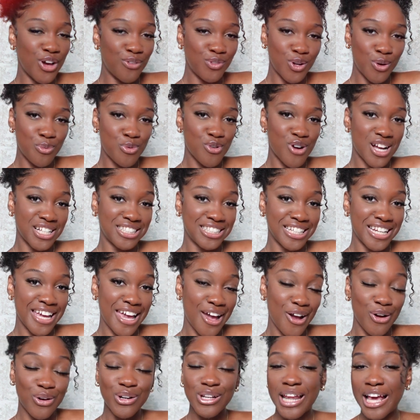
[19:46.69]
have low porosity
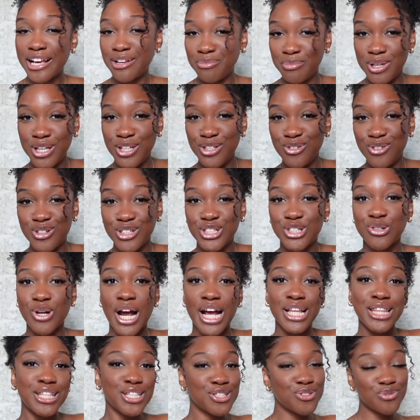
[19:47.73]
hair like me, you can try
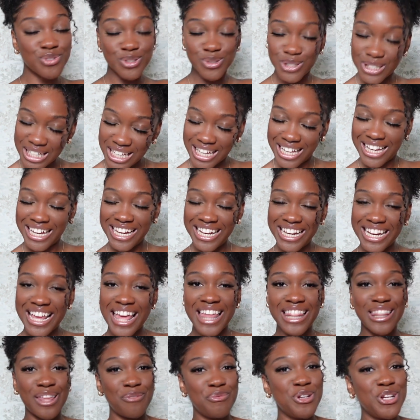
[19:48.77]
this routine
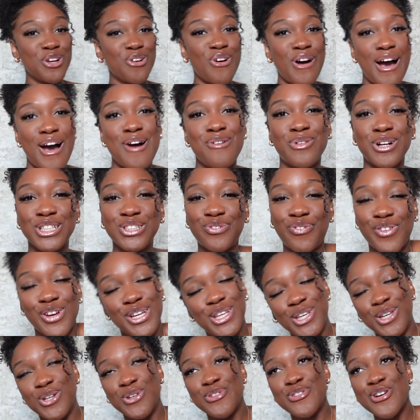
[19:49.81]
and let me know how it works for
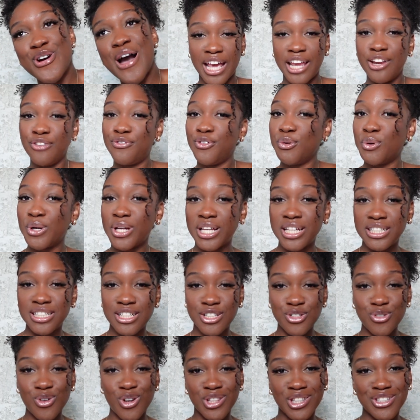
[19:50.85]
you. And if you want to
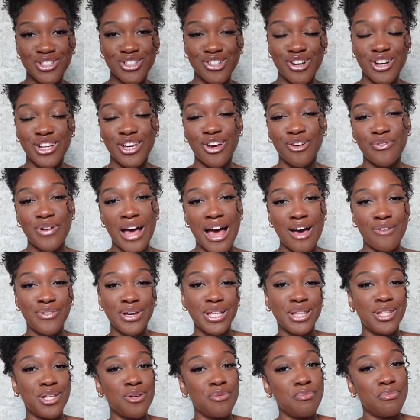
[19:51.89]
continue on this journey of
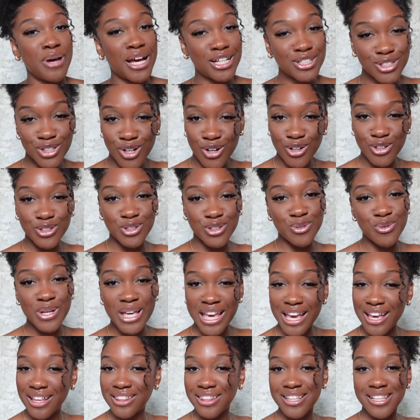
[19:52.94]
having the best curls you
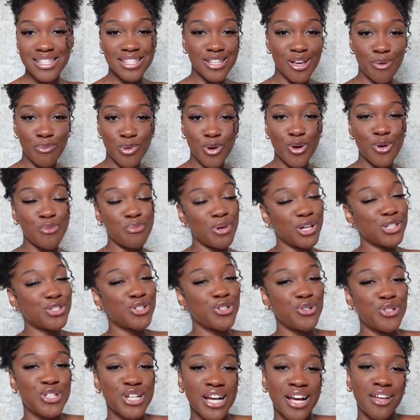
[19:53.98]
can this summer, make sure
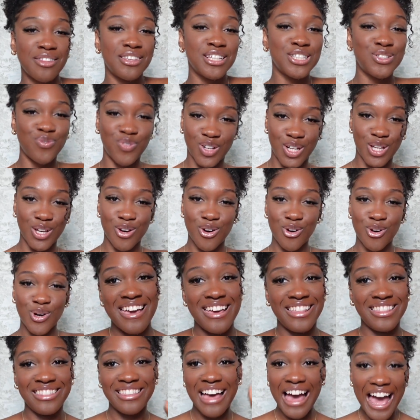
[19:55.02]
you check out this video.
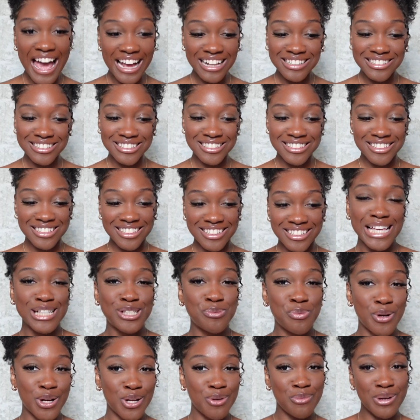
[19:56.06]
And that is
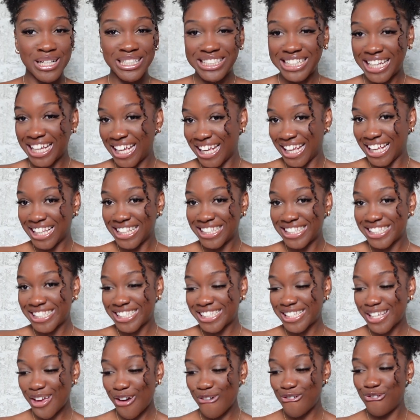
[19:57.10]
pretty much it
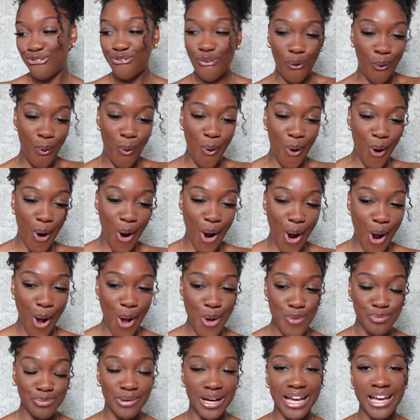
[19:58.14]
for
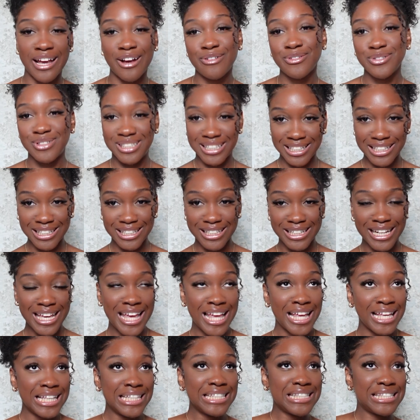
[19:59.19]
my hair routine
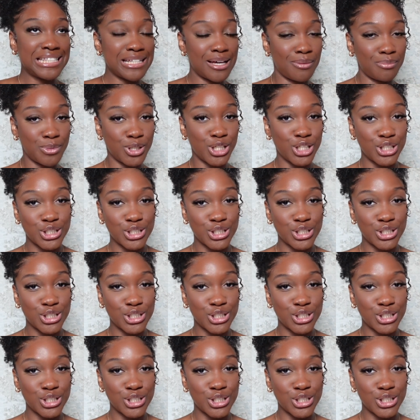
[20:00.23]
summer